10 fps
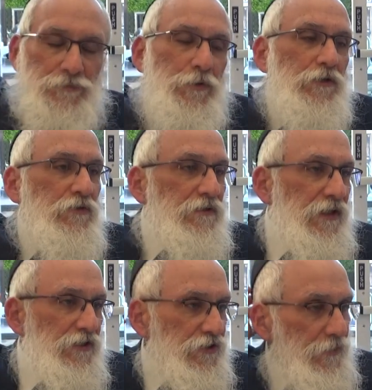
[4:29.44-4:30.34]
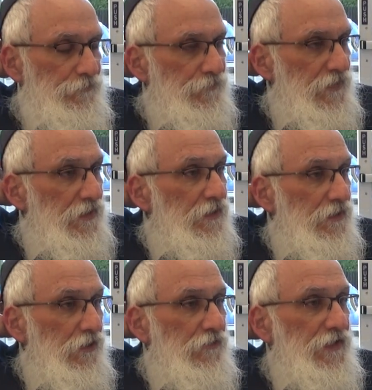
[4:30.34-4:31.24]
bottled to Hashem.
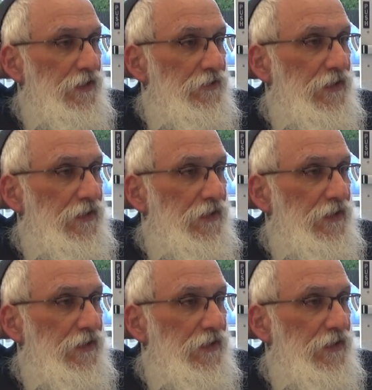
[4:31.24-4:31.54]
Over there,